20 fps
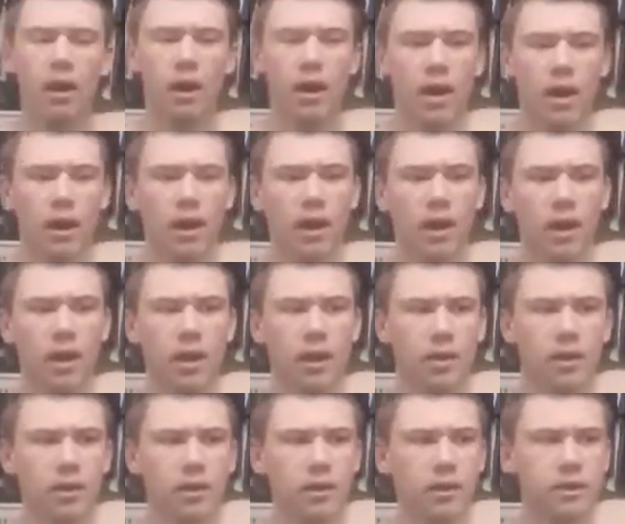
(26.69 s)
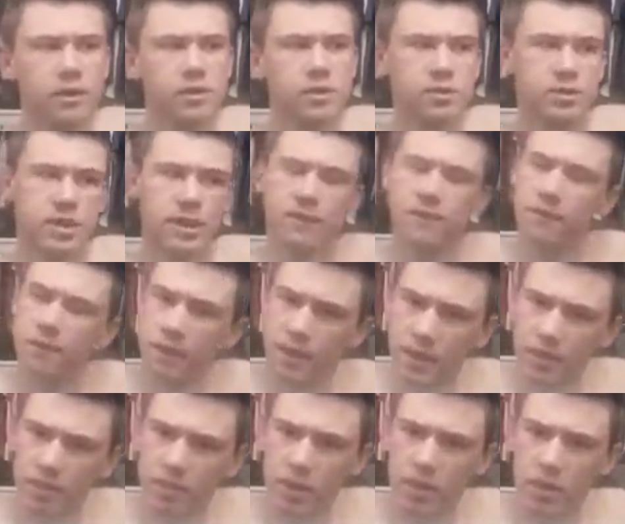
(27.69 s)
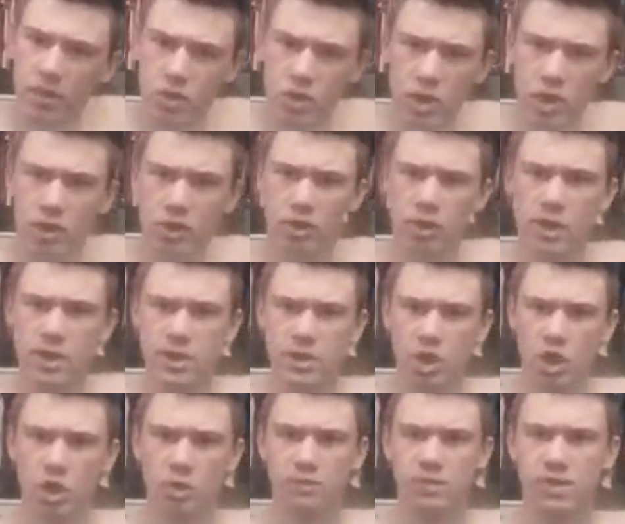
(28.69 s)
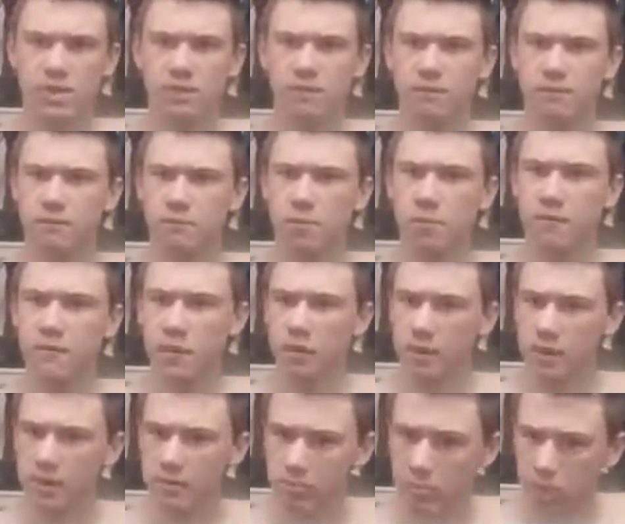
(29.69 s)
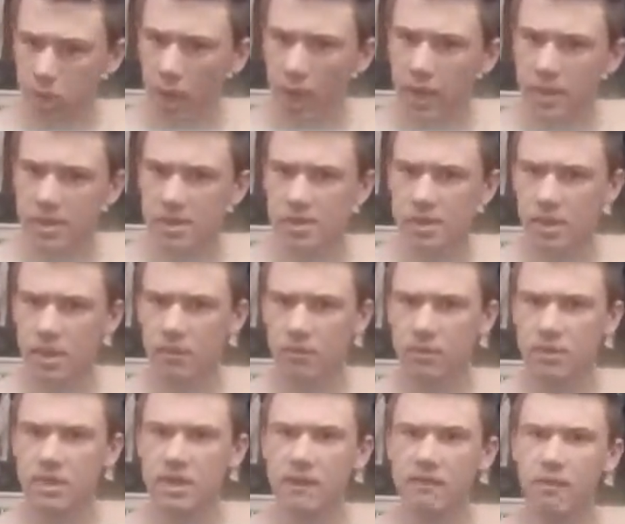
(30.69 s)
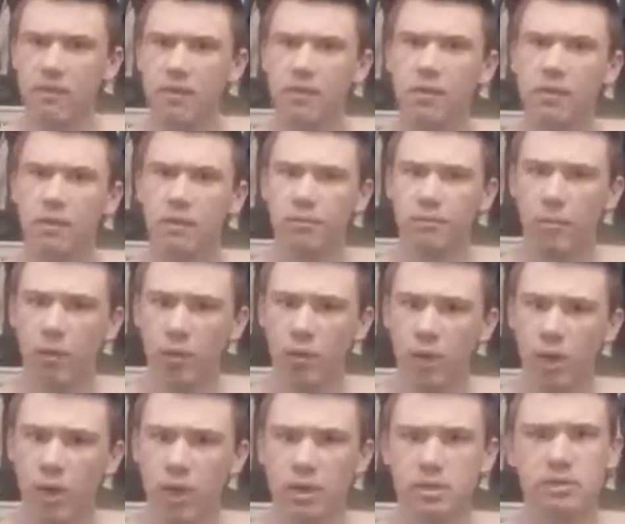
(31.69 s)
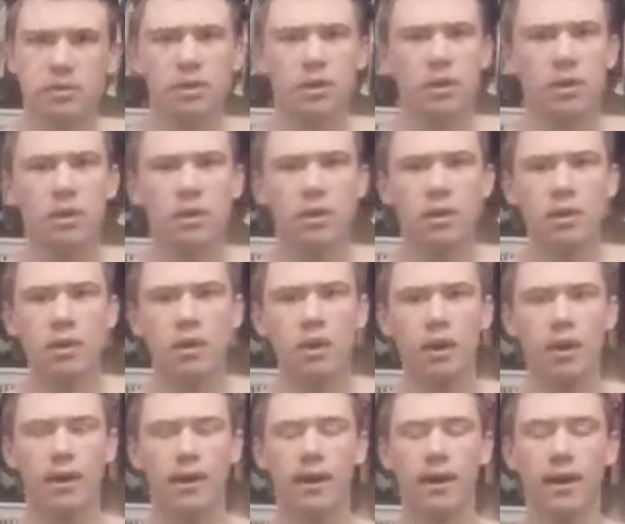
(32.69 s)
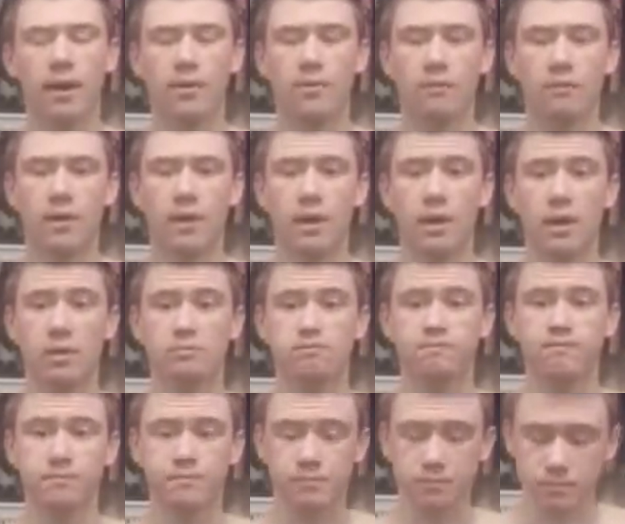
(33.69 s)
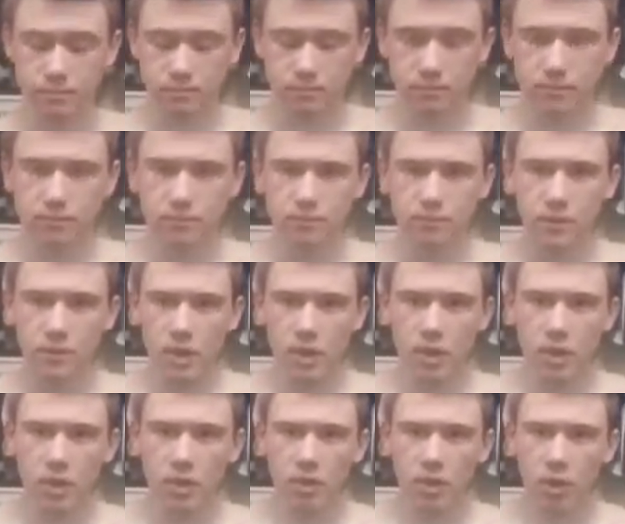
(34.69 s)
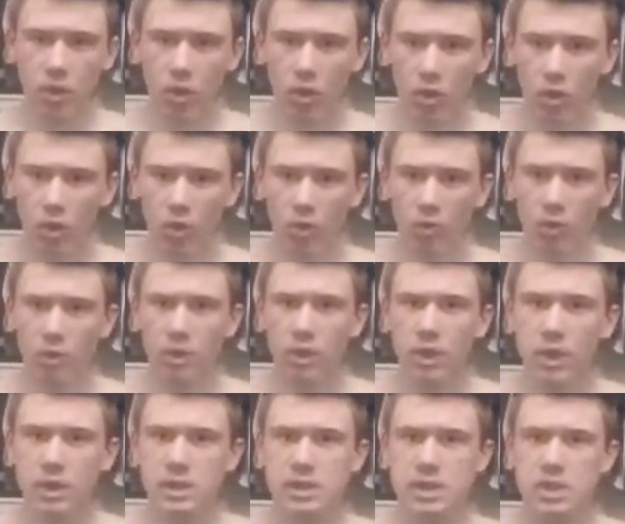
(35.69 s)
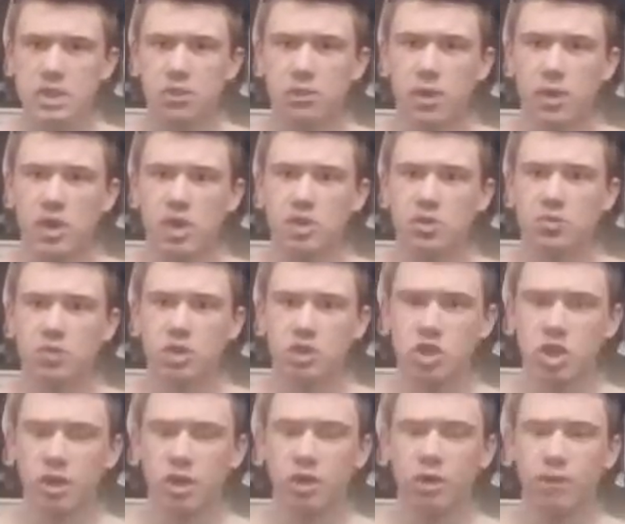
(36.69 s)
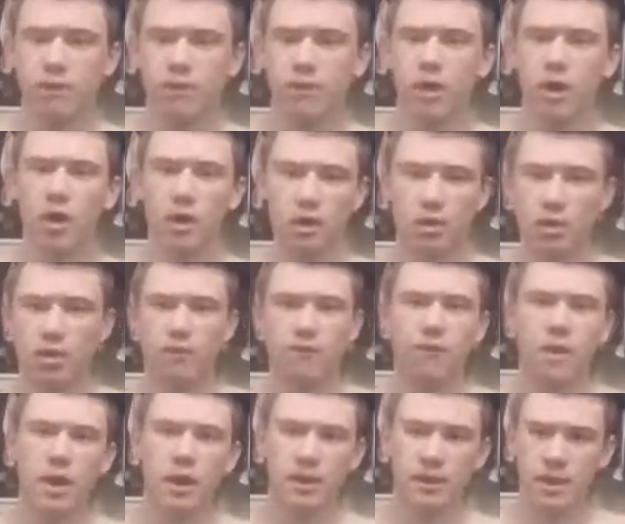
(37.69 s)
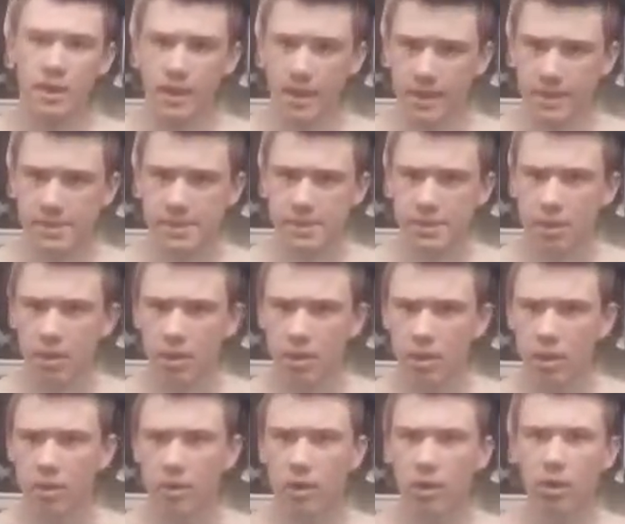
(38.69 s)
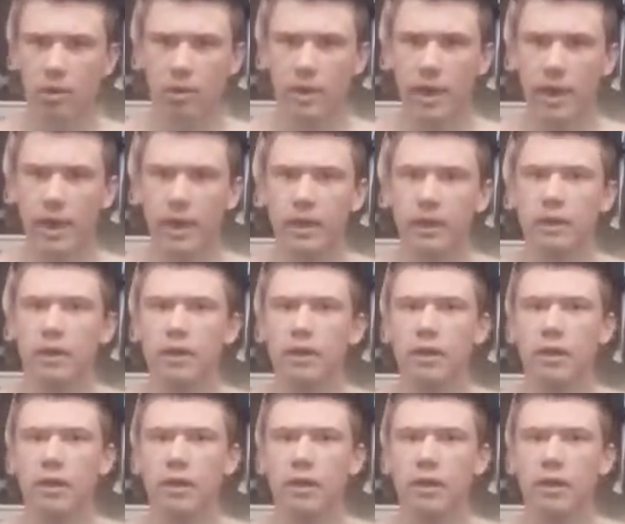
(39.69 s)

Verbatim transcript: Uh, so definitely a better trailer in terms of revealing plot and stuff. We definitely learned more of um, the whole situation with Jyn and her father and finding the Death Star and all that.